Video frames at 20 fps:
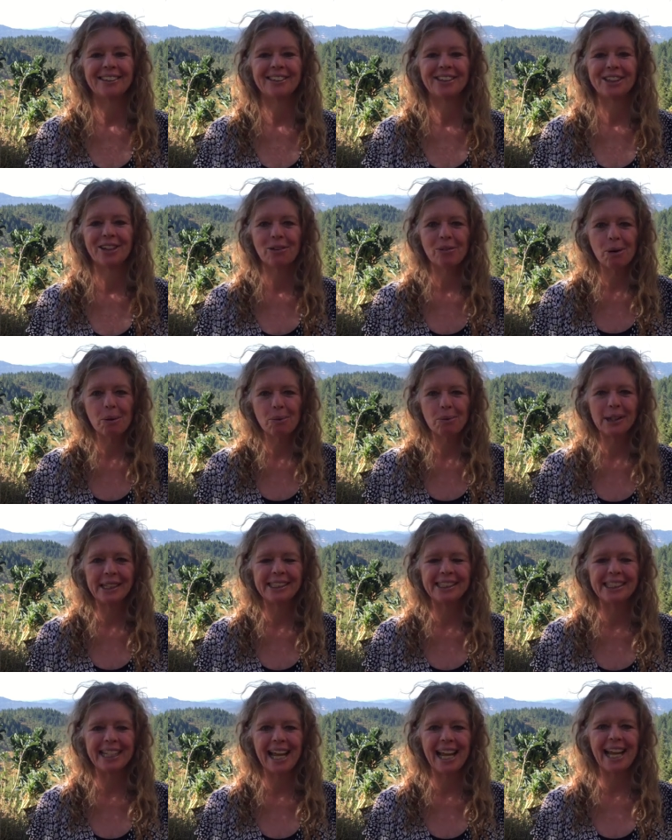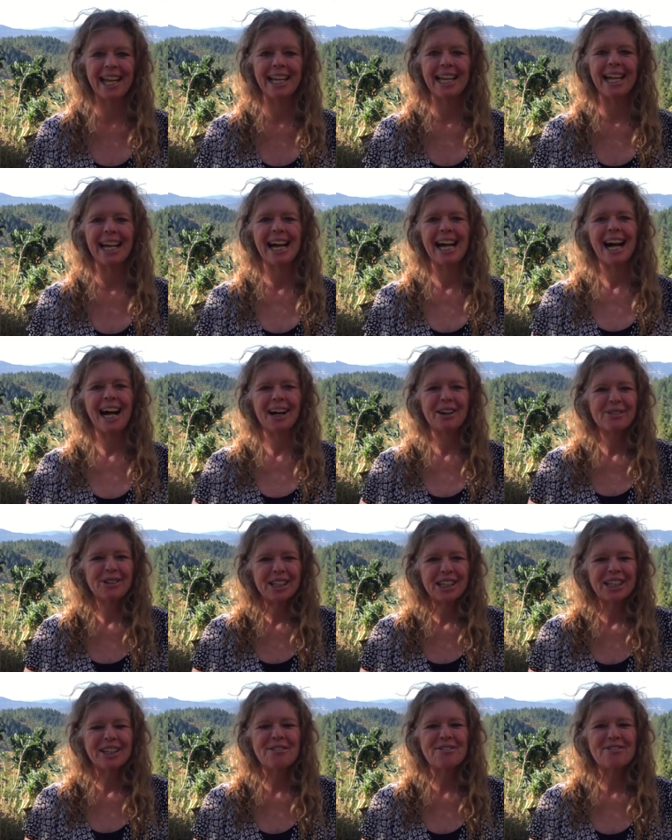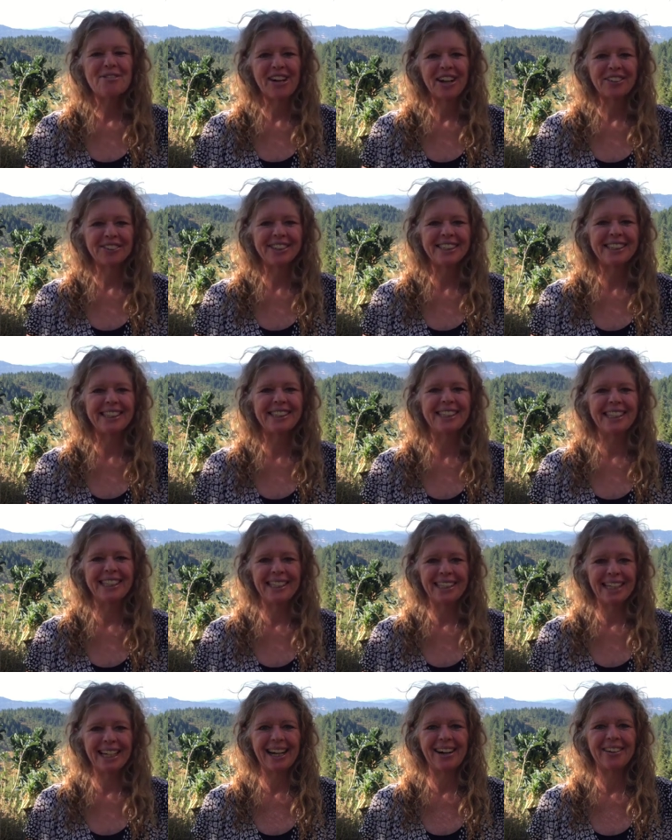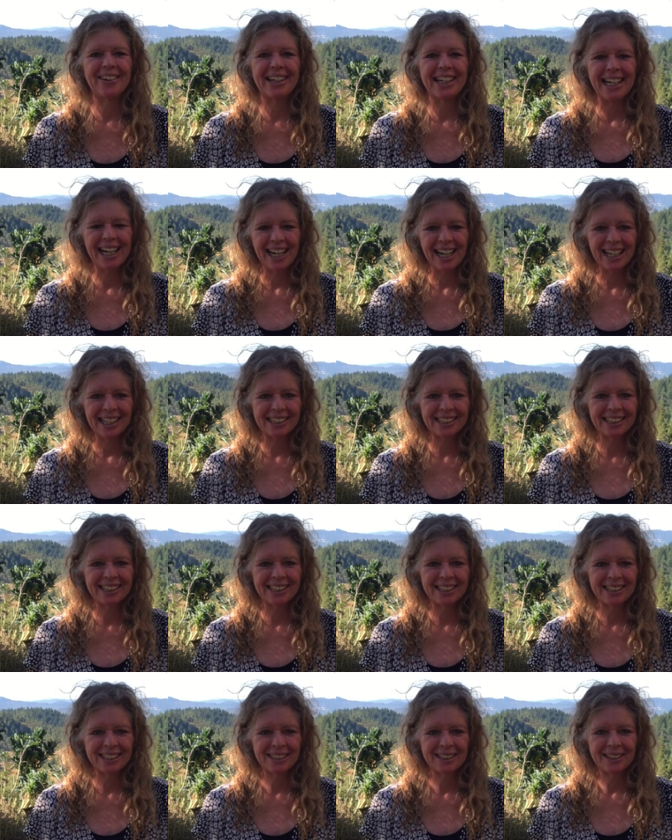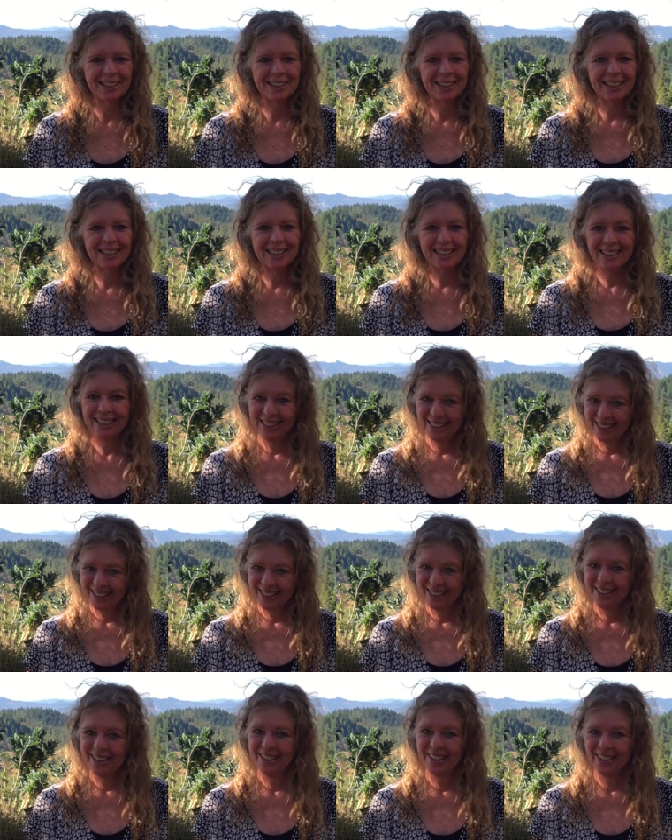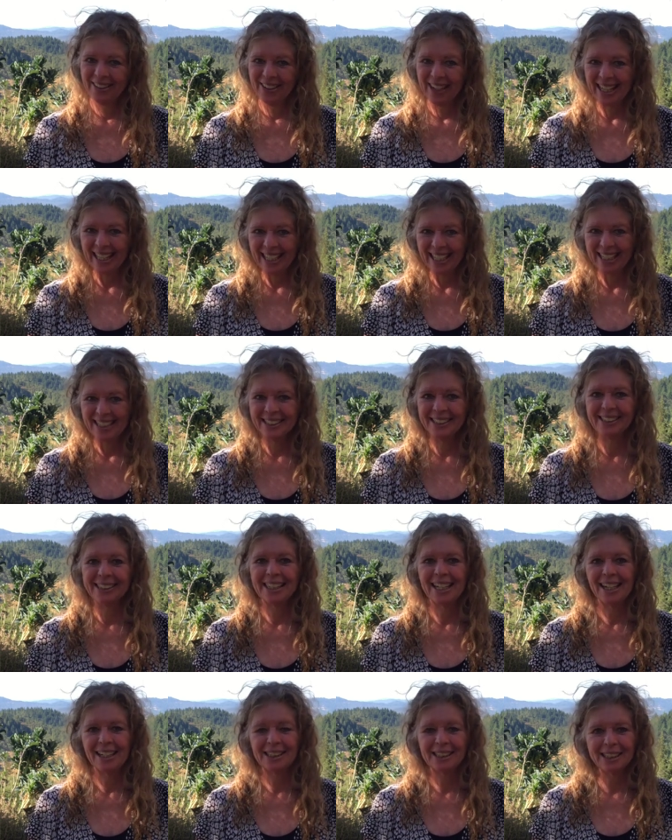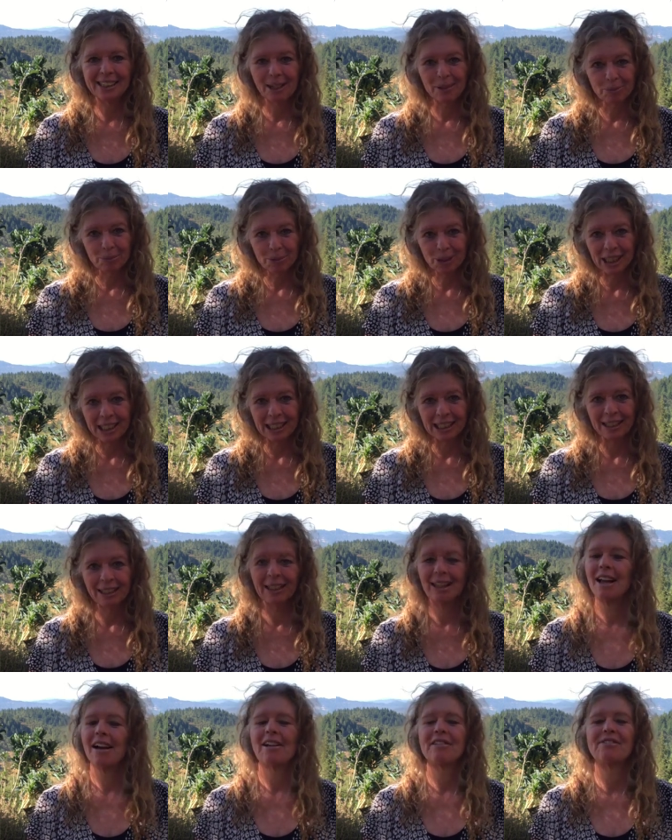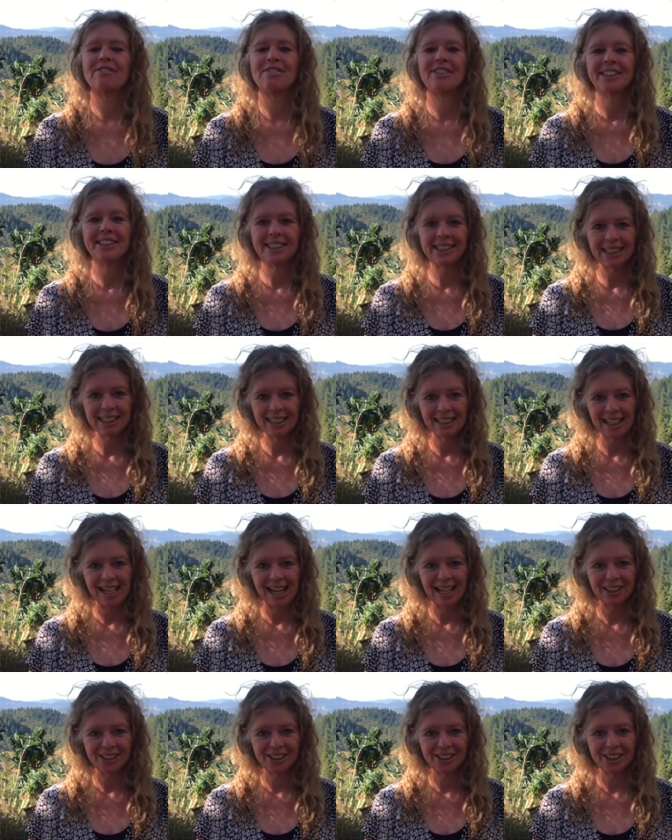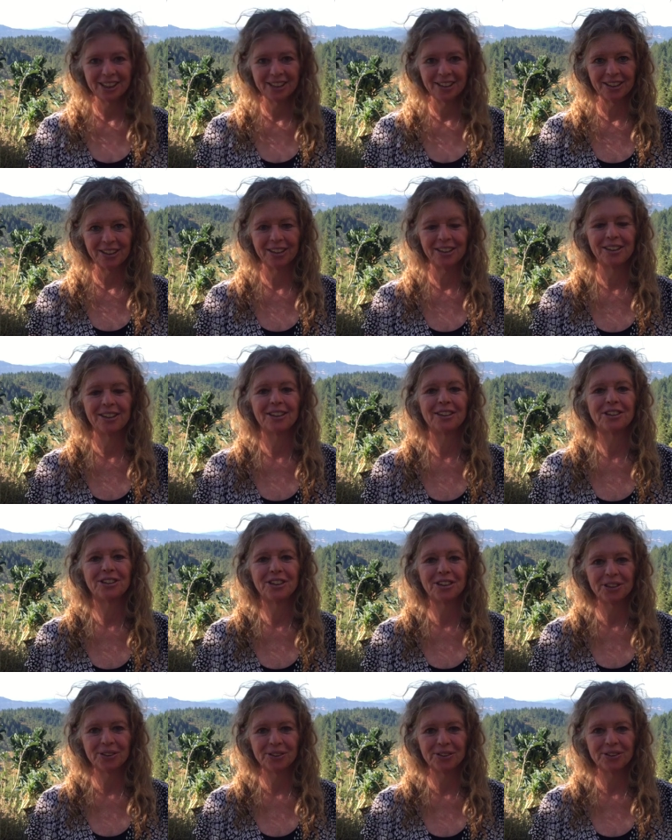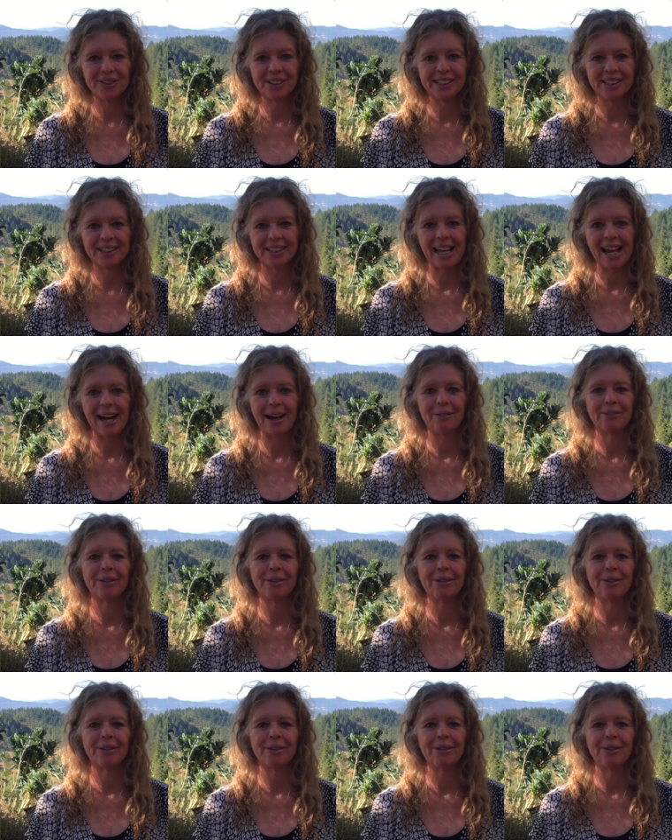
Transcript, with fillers: So when we say, I really felt it in our gut, there is some real physiological truth to that.